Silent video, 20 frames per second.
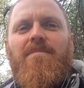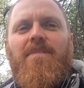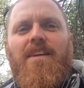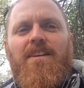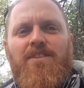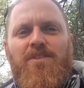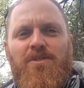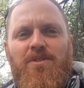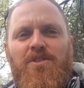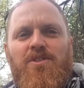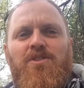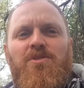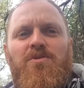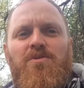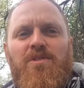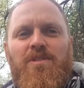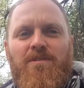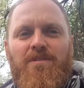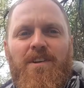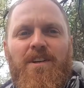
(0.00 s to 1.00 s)
And so as you
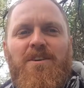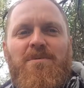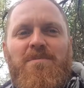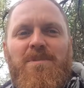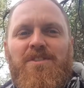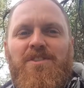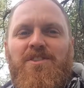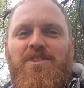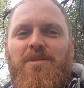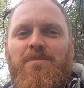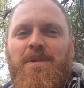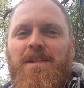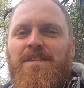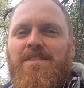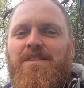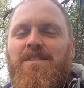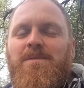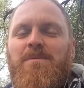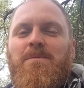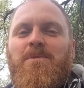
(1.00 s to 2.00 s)
develop this GPS
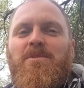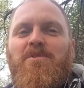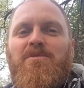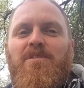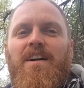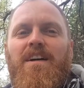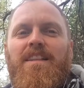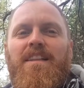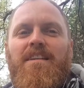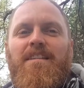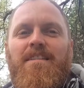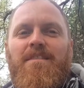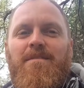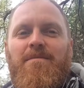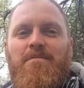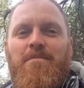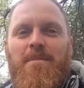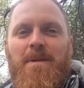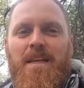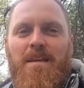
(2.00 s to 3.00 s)
system, you'll find that
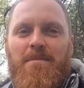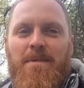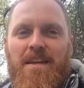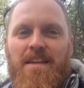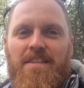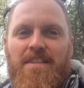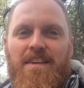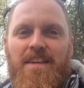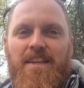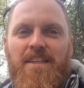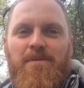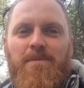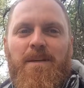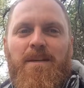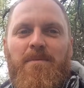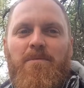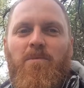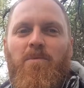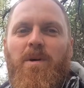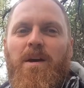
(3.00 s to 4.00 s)
many, many things
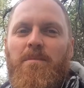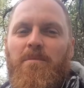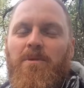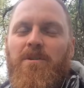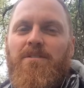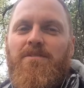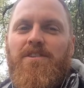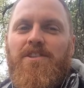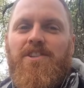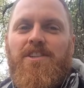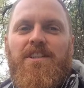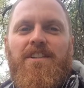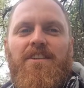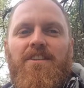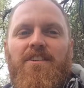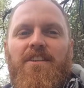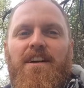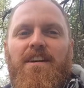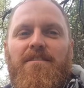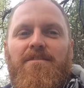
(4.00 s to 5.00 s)
become way more efficient in
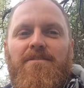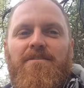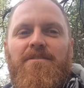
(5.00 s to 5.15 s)
your life.